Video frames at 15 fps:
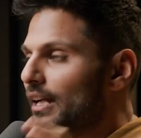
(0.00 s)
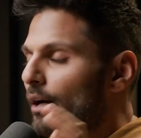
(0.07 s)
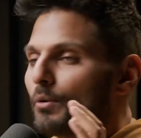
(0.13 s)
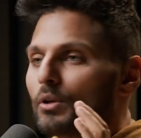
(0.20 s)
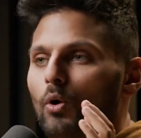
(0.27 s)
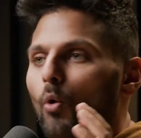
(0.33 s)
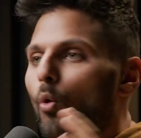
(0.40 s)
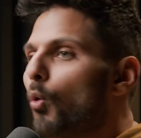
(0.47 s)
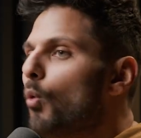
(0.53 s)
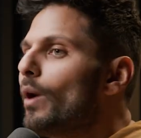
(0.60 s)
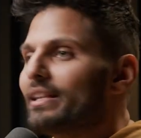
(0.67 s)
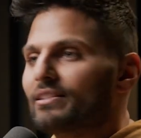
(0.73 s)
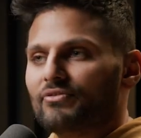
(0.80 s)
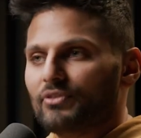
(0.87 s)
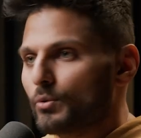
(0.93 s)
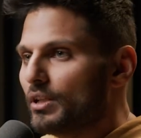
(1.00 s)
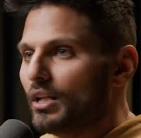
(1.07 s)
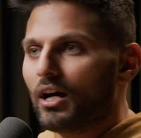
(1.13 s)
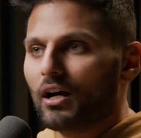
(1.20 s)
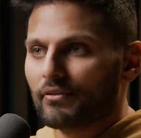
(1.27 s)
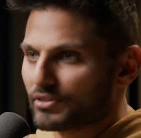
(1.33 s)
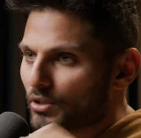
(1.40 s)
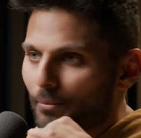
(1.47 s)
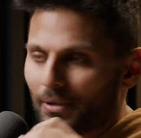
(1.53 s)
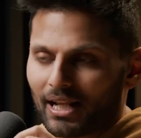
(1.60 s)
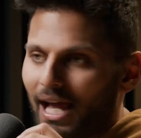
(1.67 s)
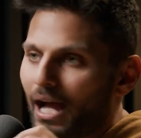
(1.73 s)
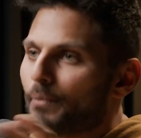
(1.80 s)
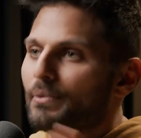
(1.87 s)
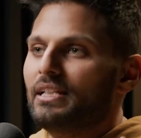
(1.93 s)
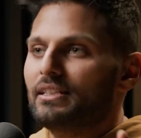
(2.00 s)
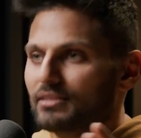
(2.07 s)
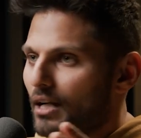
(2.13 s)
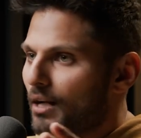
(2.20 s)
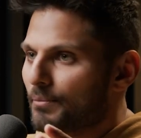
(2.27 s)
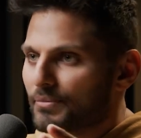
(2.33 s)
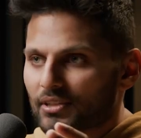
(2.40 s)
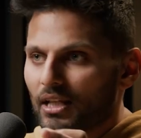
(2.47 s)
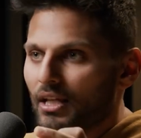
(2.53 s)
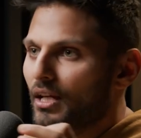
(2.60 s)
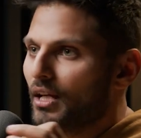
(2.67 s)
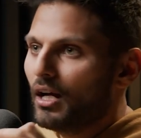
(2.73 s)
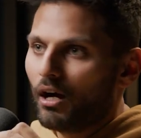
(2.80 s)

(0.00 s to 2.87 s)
Like I will always feel nerves, no matter how many times